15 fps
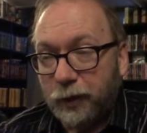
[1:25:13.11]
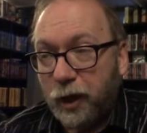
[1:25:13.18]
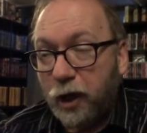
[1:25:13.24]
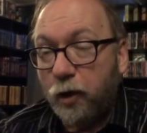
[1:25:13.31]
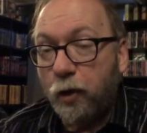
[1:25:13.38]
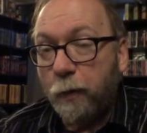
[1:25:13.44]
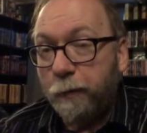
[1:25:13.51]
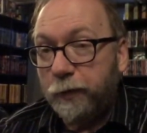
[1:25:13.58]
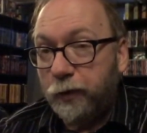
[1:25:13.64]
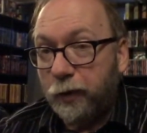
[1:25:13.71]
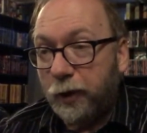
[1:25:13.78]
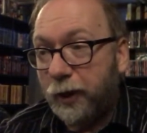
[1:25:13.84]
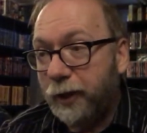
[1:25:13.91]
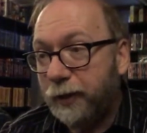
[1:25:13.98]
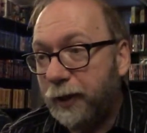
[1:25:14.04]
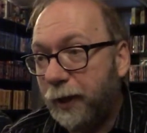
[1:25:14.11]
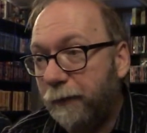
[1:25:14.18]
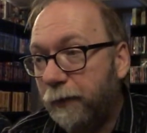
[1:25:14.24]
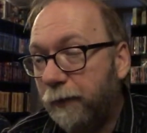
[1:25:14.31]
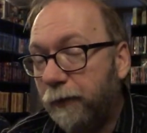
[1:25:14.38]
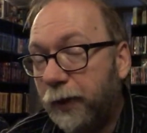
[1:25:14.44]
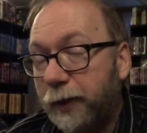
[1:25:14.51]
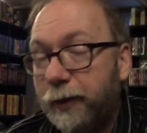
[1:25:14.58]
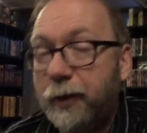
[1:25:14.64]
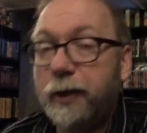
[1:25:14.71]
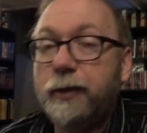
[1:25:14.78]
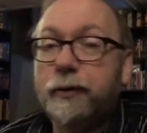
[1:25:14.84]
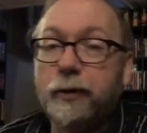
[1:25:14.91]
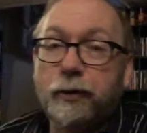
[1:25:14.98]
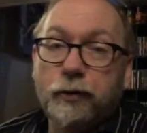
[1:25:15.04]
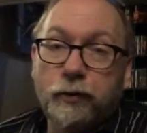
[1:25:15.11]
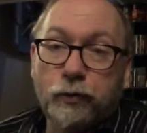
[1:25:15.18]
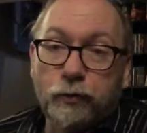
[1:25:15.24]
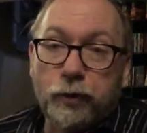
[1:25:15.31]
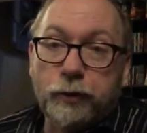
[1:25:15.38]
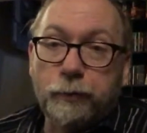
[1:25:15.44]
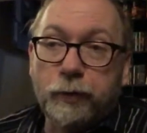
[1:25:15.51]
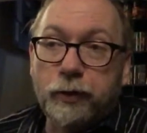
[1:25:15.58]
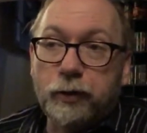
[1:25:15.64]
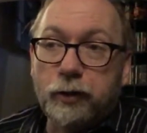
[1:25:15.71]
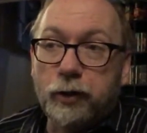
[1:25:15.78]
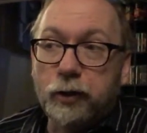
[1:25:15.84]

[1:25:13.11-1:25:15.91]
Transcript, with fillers: I hope you guys have a fantastic Christmas.